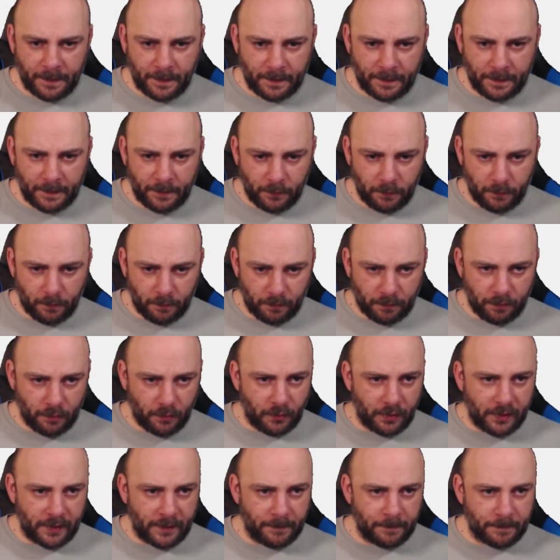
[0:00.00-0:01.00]
Oh
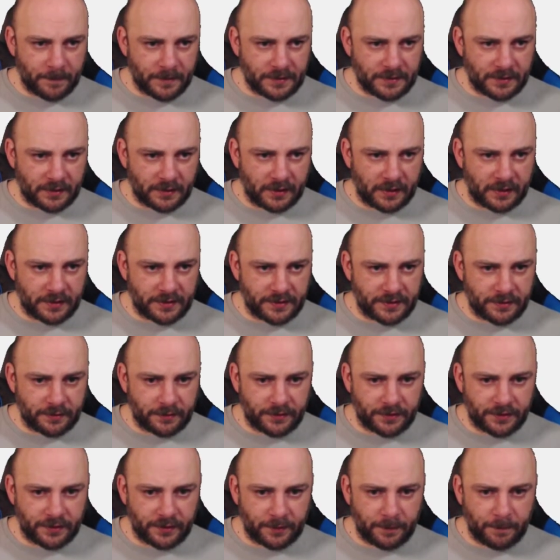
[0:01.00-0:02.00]
boy, there's a lot in
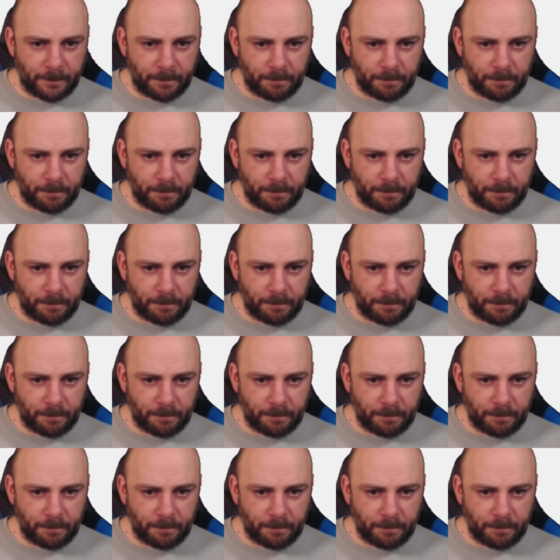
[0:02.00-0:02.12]
00.